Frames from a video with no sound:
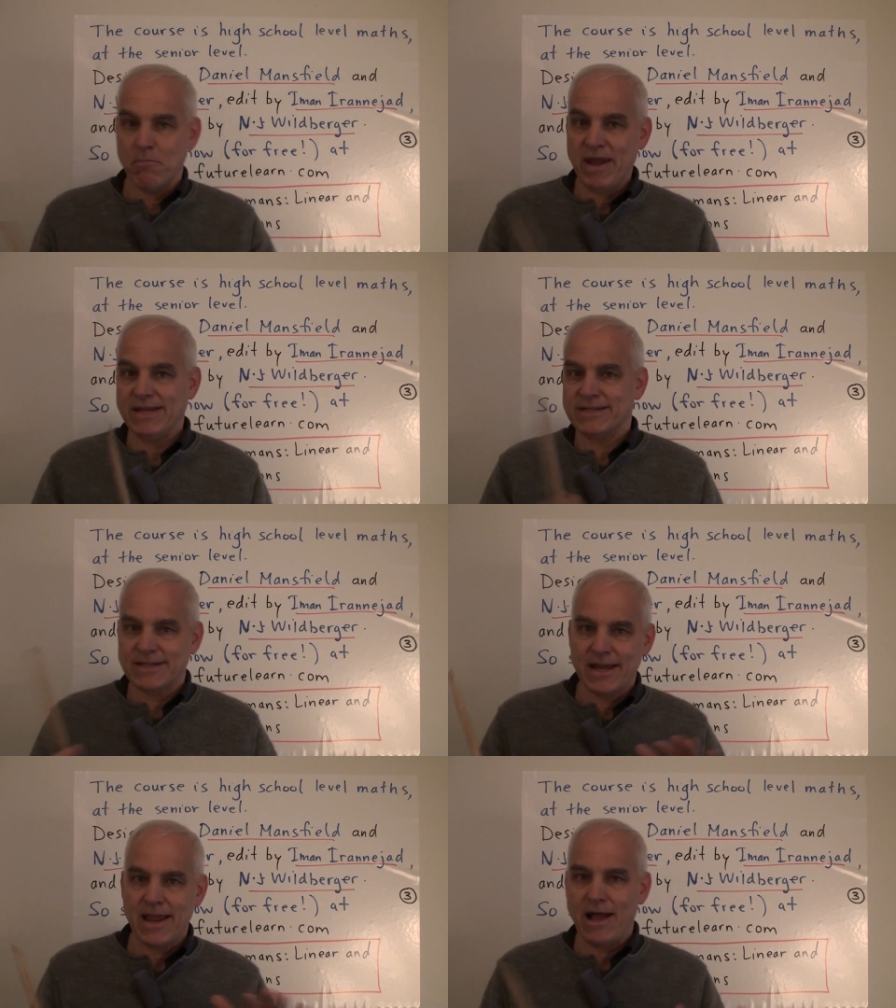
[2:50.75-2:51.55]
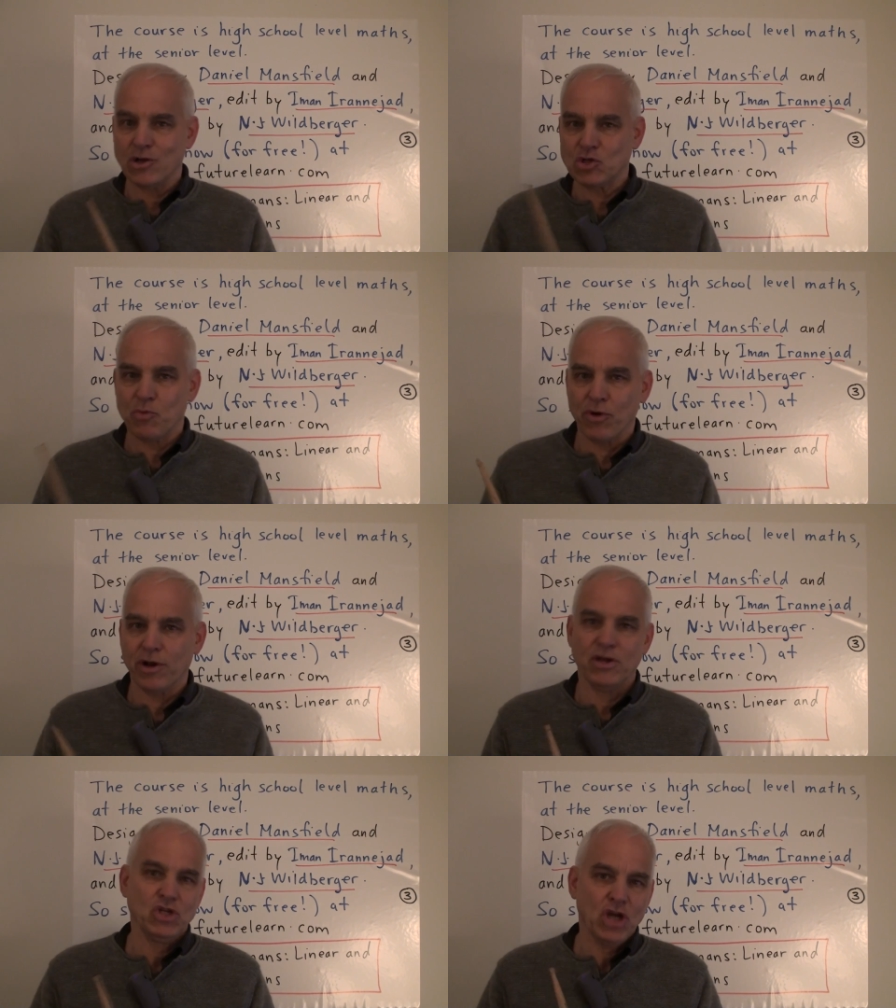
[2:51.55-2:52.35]
basic
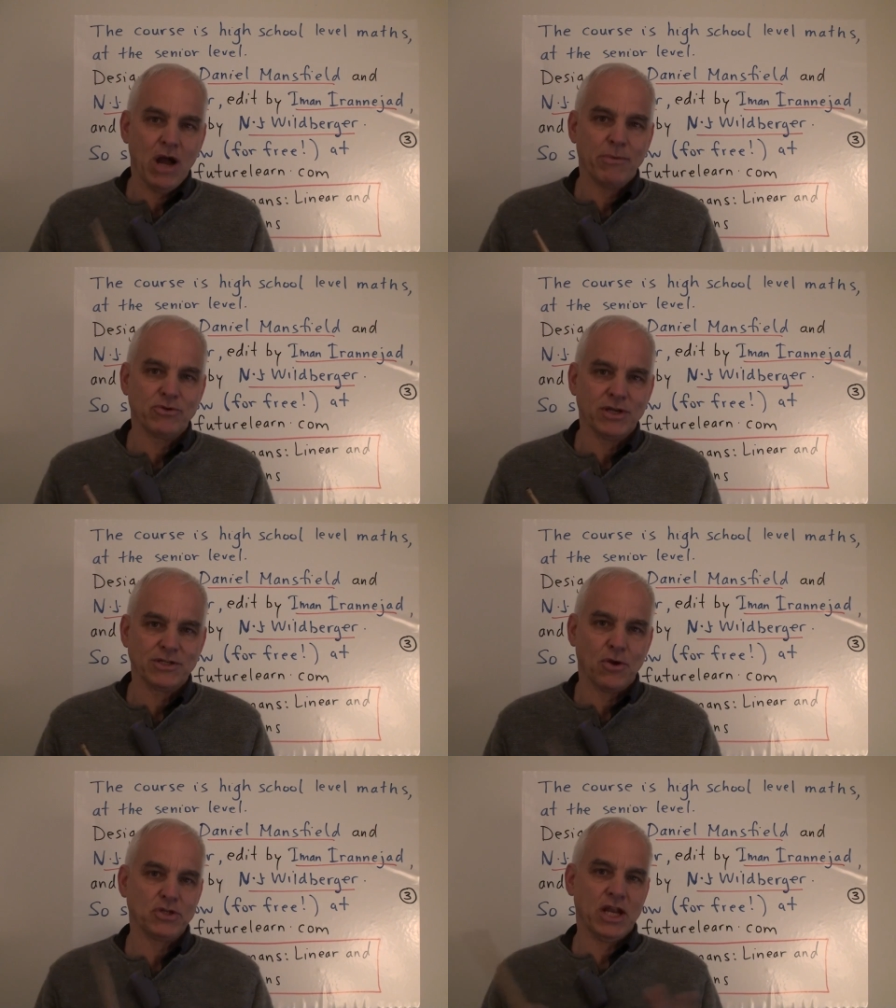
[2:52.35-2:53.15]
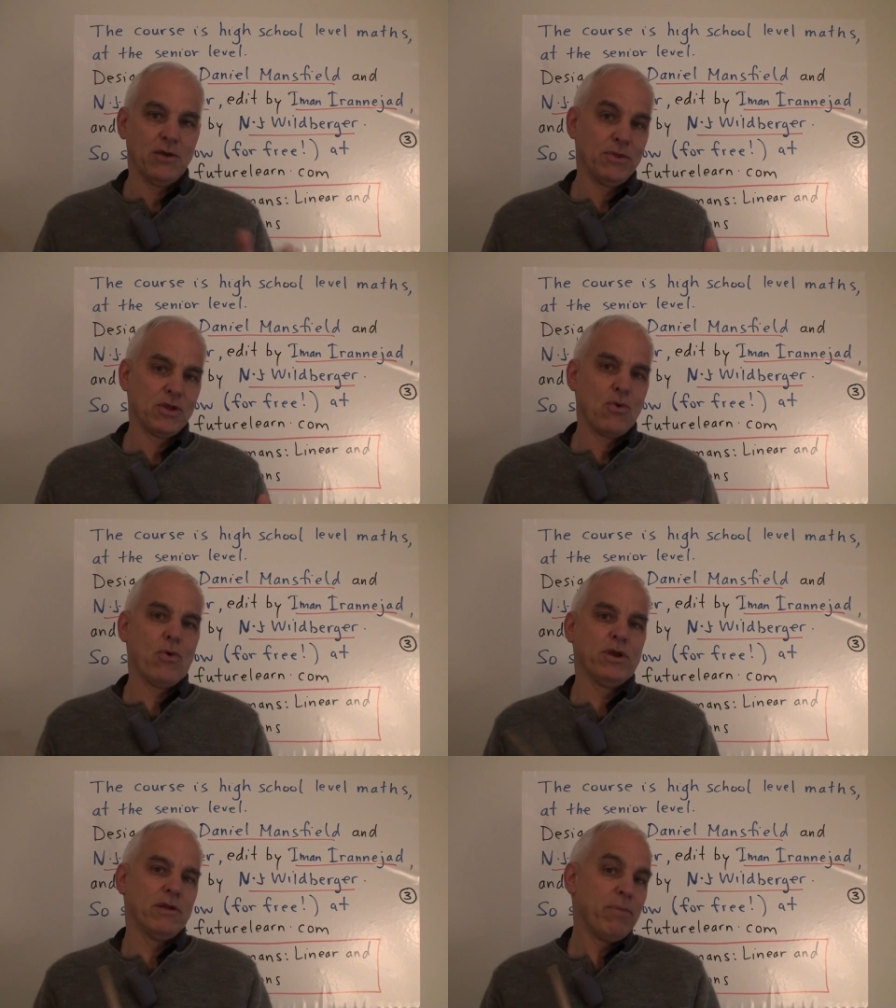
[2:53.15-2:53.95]
algebra and geometry associated with the
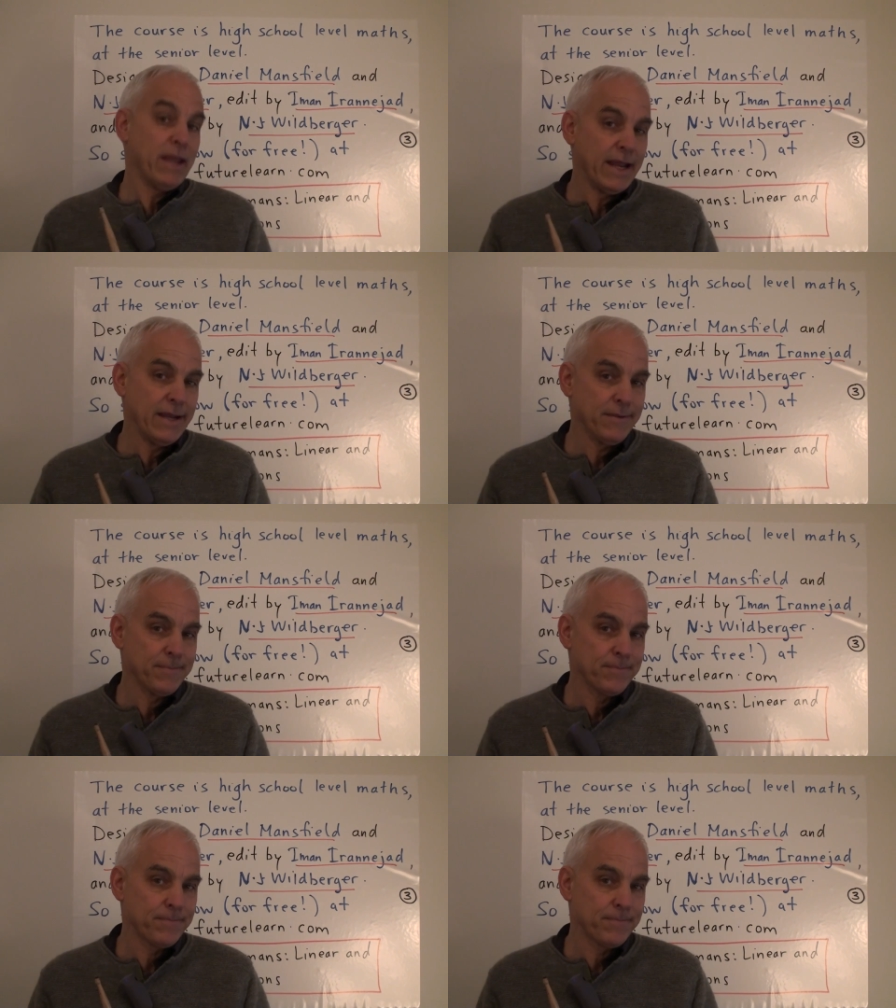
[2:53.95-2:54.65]
coordinate plane.